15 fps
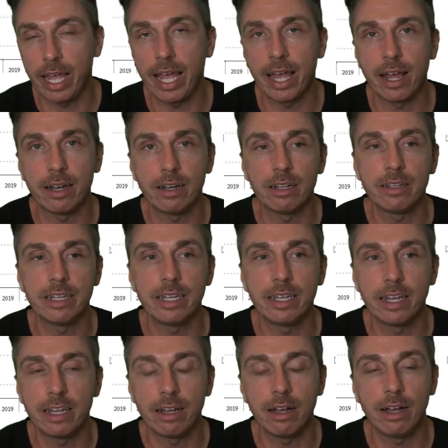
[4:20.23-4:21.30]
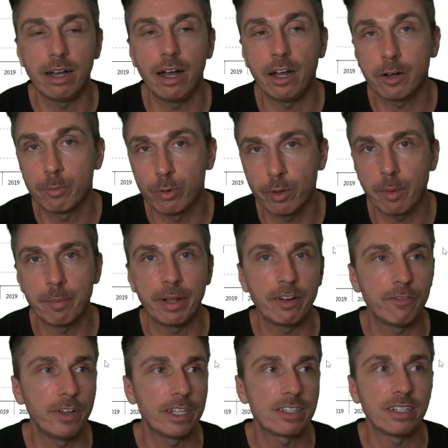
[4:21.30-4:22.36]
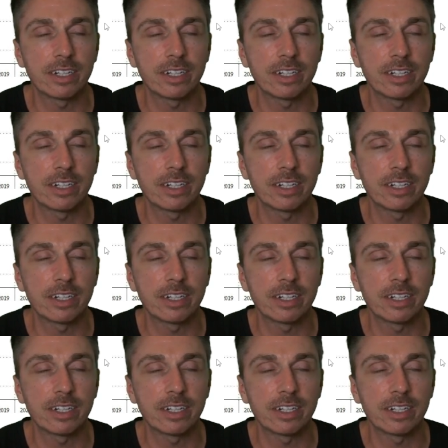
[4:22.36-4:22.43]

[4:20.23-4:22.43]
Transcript: and the unemployment benefits